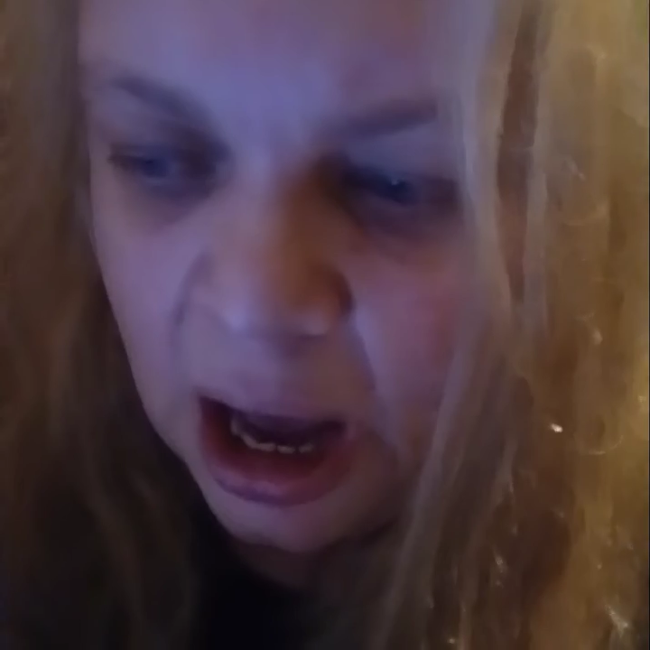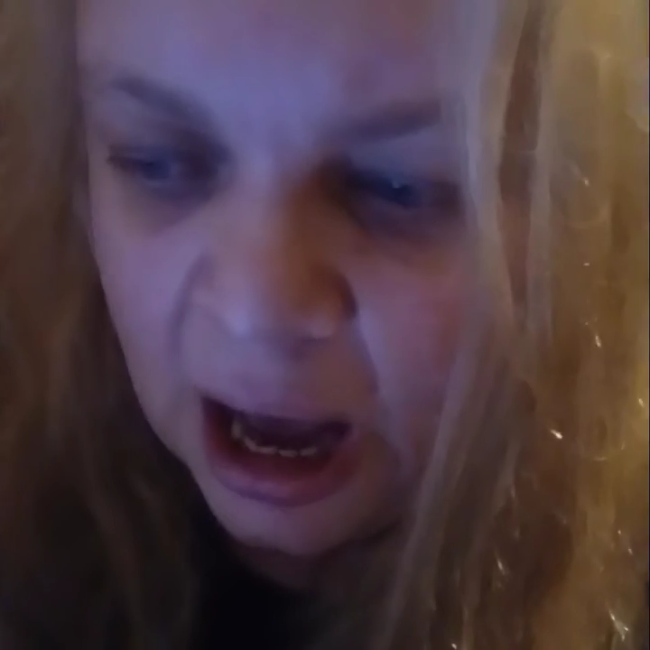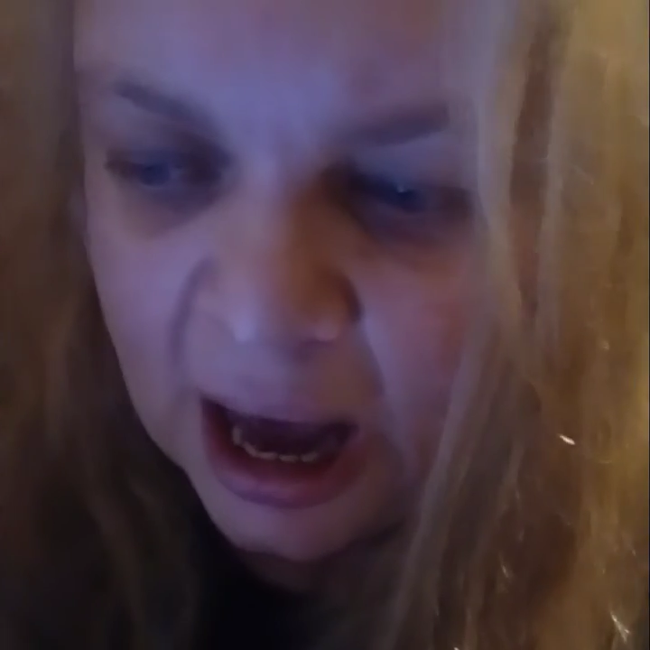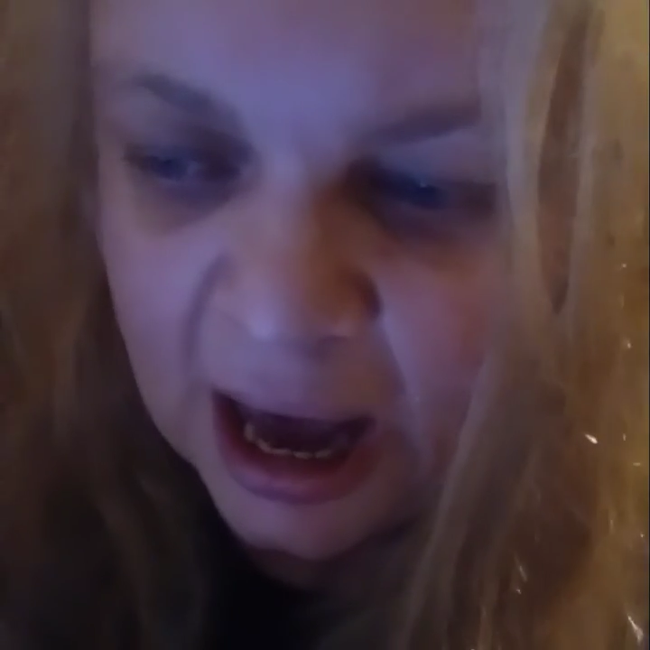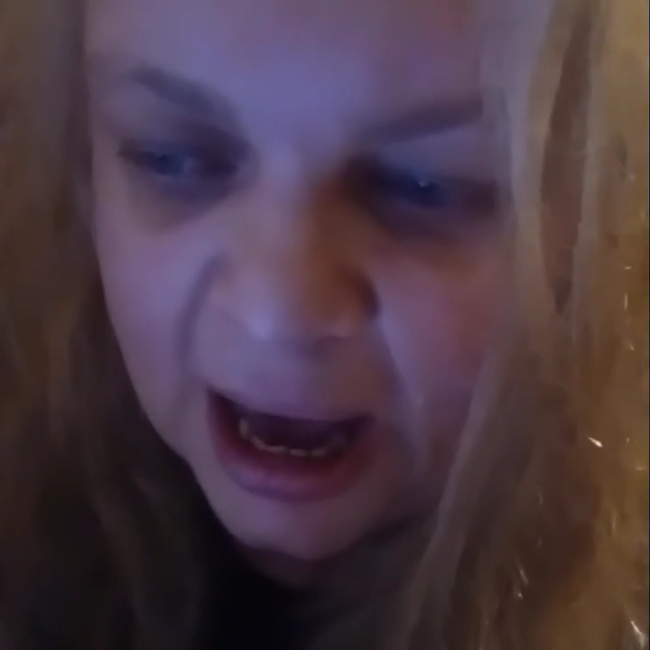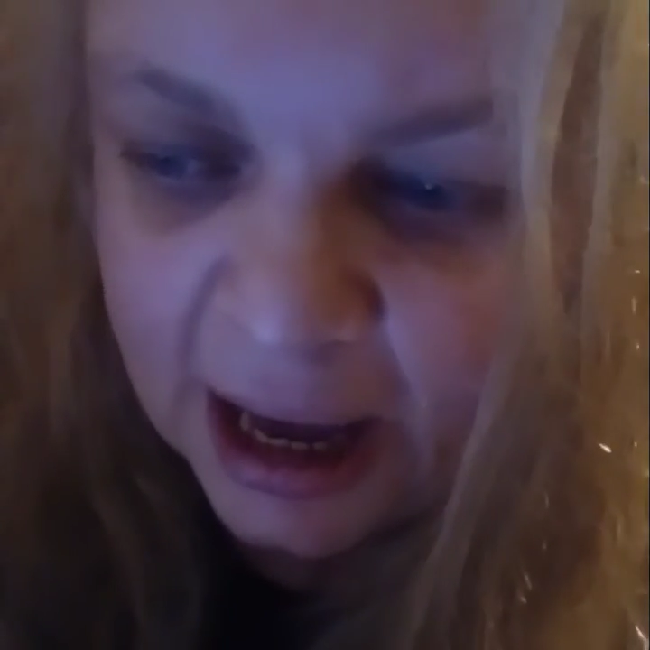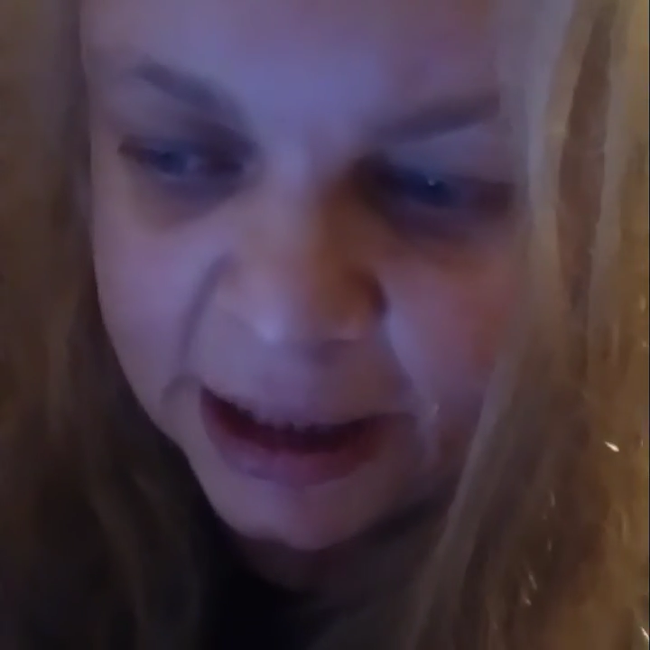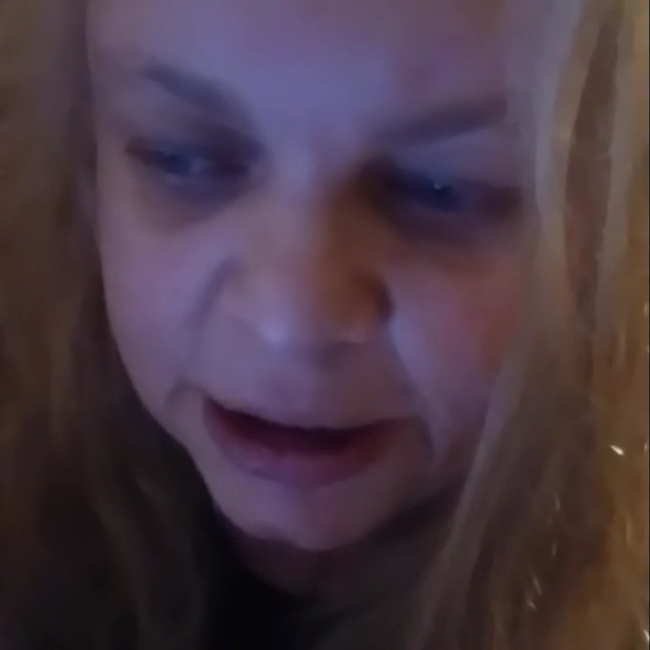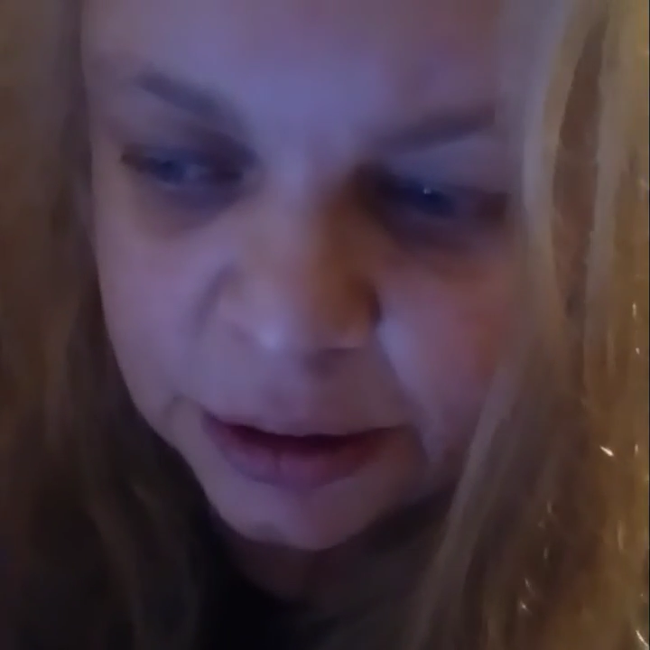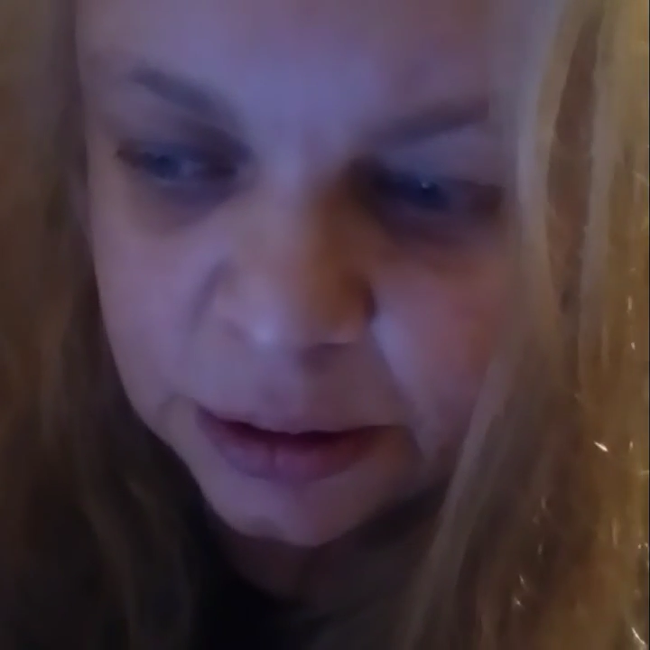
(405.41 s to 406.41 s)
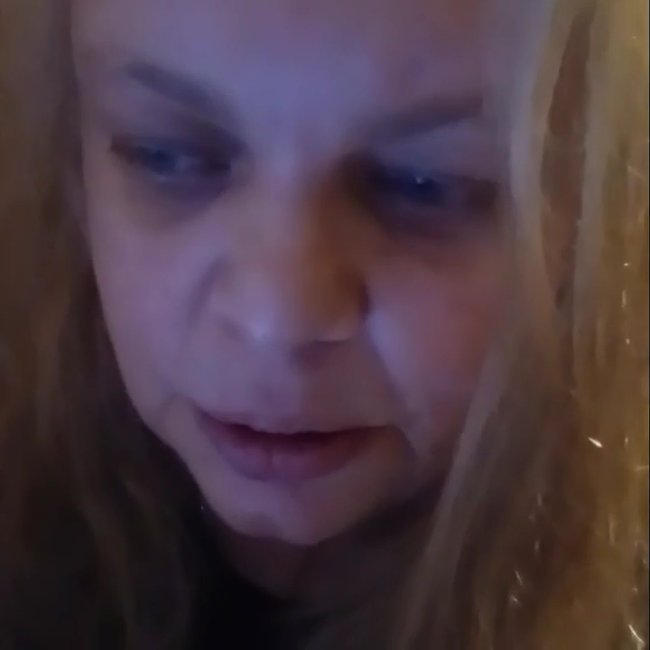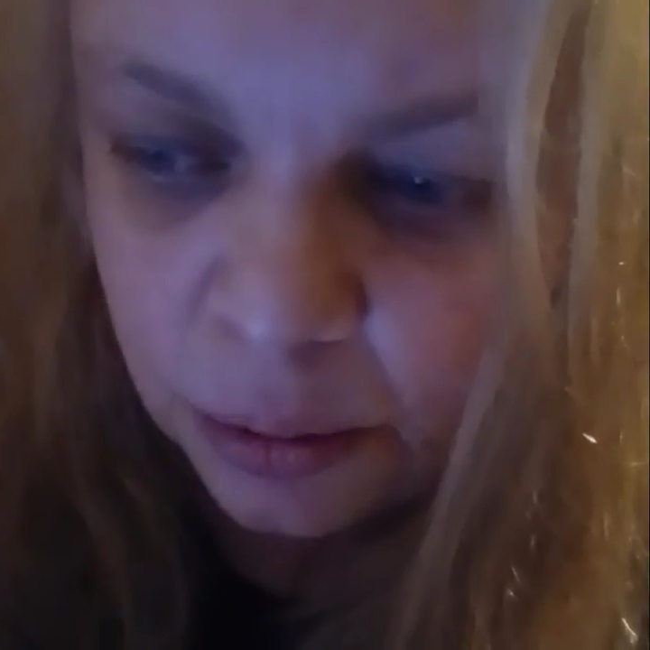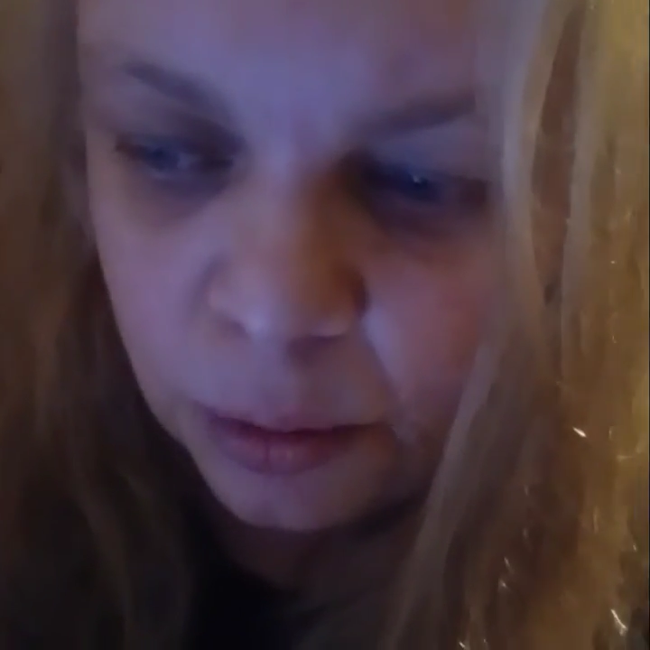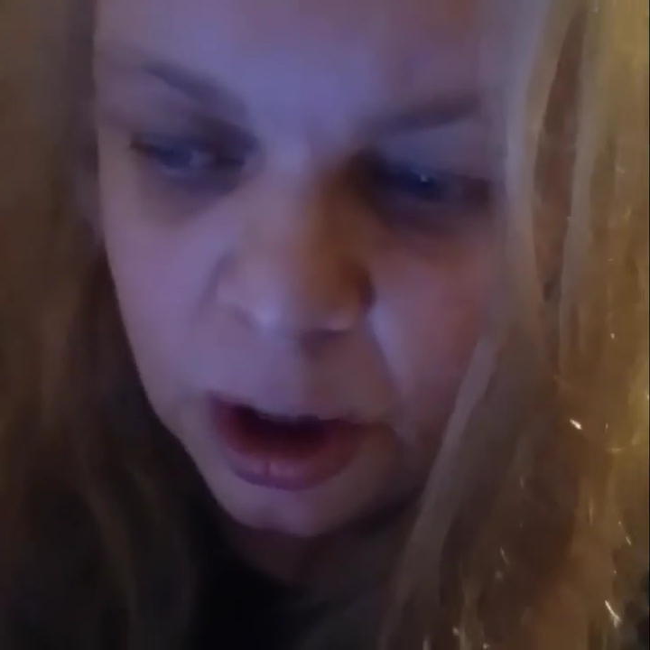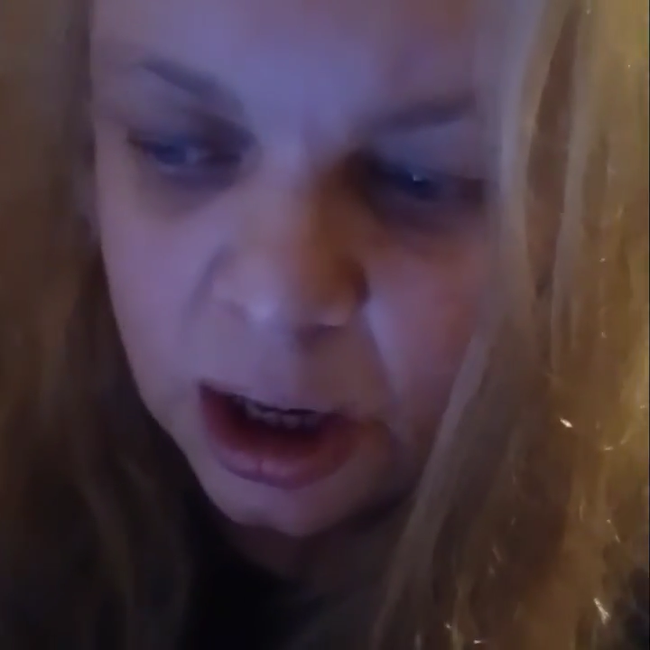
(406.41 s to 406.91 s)
and
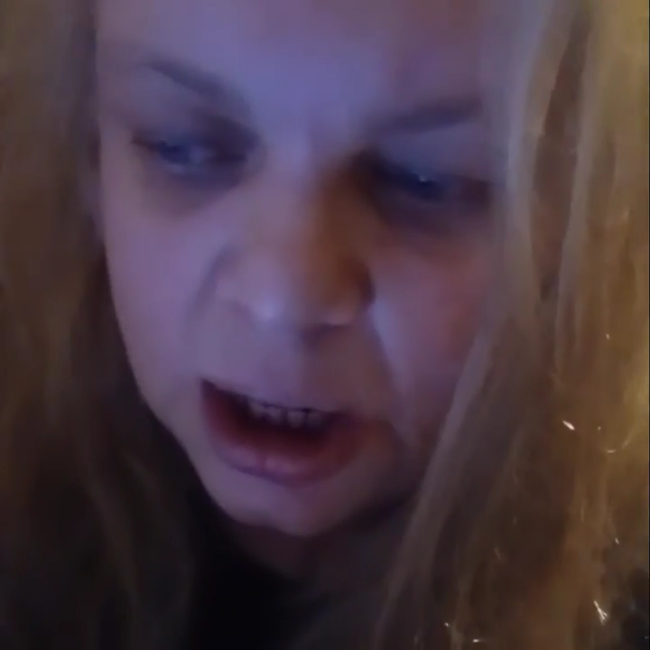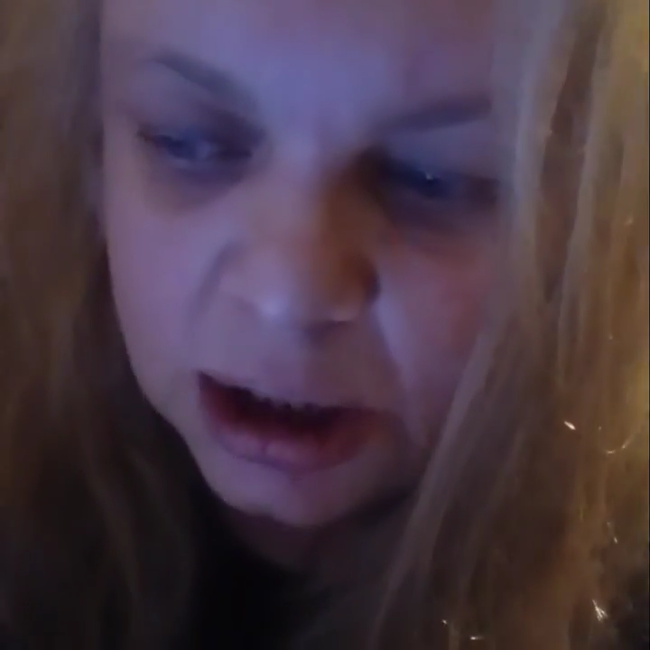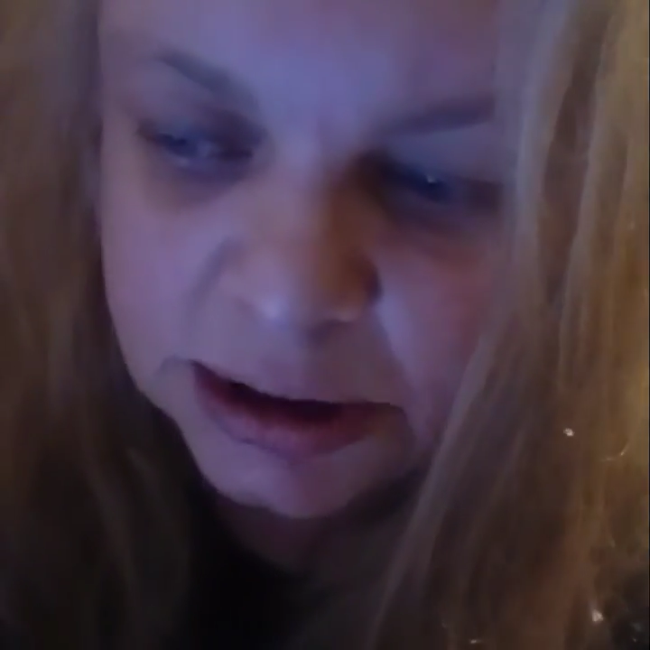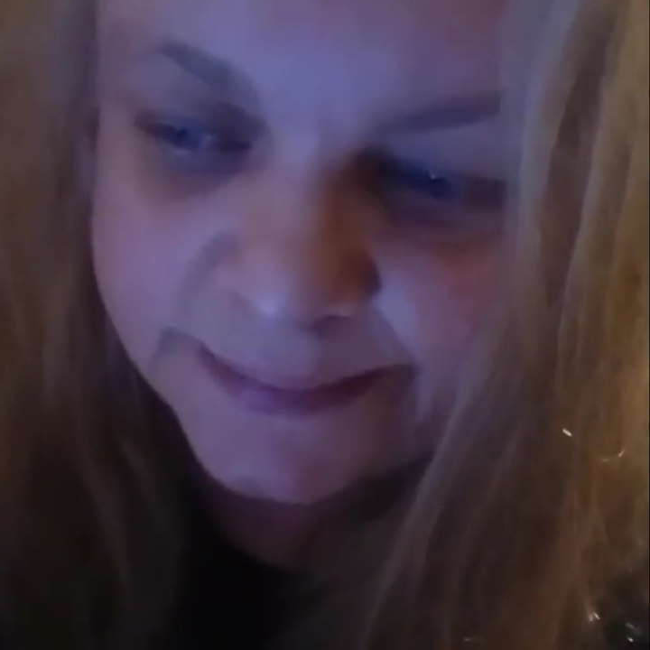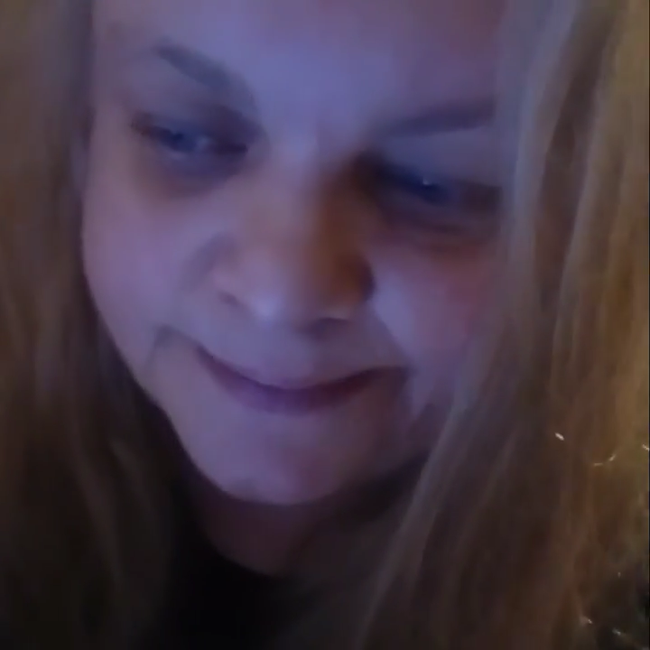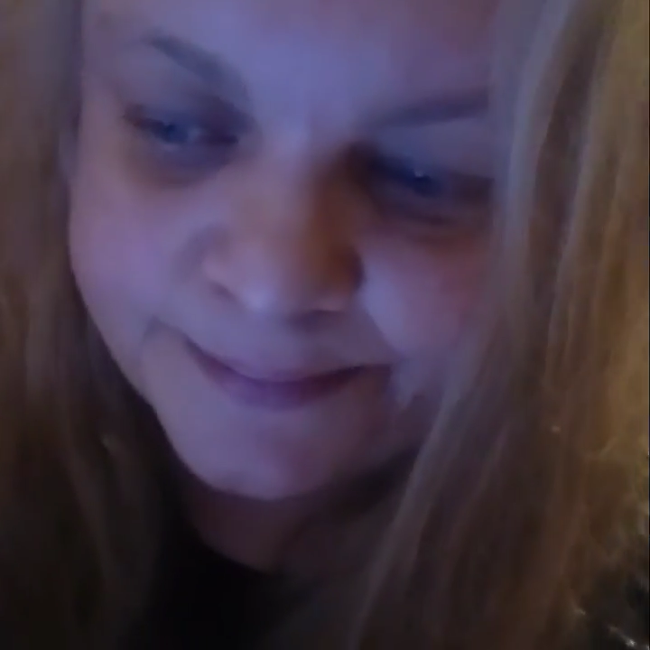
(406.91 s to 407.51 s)
was